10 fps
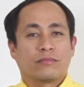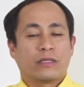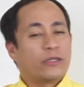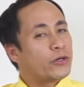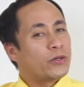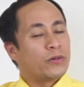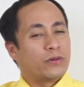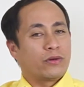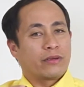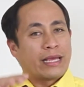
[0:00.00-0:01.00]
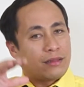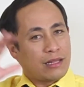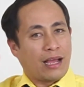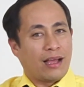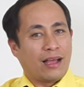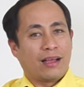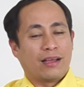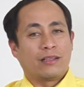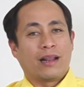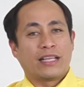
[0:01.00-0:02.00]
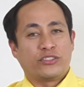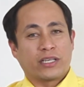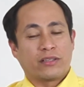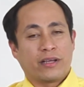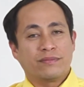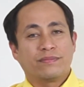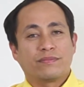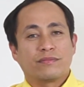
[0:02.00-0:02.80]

Do you get the logic there?